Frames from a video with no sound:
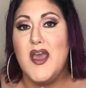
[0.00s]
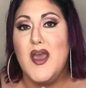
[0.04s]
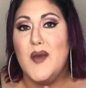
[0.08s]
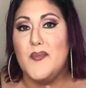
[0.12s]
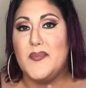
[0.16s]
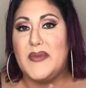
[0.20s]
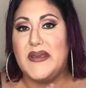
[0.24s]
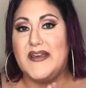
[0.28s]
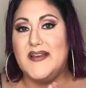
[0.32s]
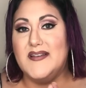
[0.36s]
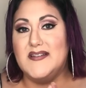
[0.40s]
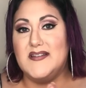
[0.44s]

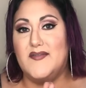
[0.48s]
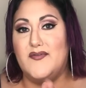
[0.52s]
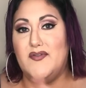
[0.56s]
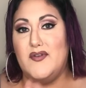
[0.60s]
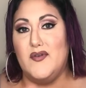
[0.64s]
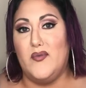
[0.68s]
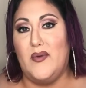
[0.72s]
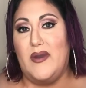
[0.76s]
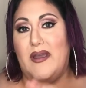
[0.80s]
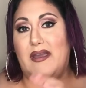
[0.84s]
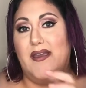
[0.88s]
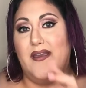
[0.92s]
because of the
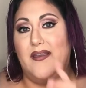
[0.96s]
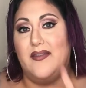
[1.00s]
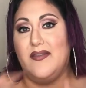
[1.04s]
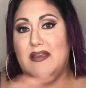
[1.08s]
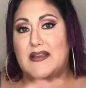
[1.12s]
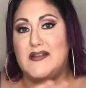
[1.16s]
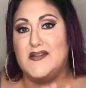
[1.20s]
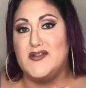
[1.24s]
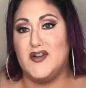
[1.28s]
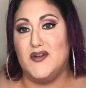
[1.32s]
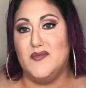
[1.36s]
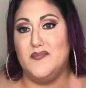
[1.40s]
way
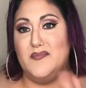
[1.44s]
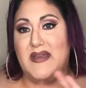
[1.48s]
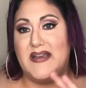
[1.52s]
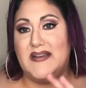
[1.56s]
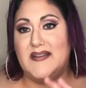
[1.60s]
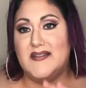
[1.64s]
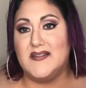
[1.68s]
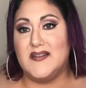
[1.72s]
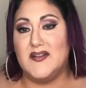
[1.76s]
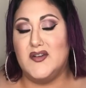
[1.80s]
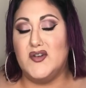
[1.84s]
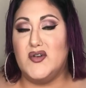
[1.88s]
things are
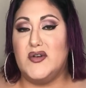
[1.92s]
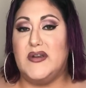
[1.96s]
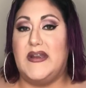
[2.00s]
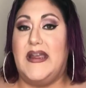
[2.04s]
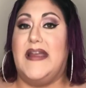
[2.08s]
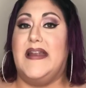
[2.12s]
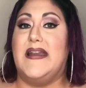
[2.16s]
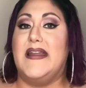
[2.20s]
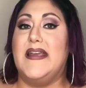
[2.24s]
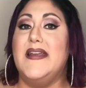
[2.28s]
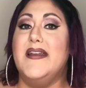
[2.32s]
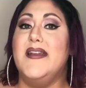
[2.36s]
mixed and
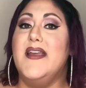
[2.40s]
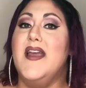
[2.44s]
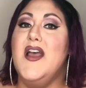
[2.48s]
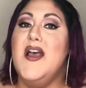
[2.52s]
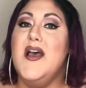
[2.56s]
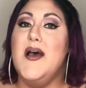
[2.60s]
created.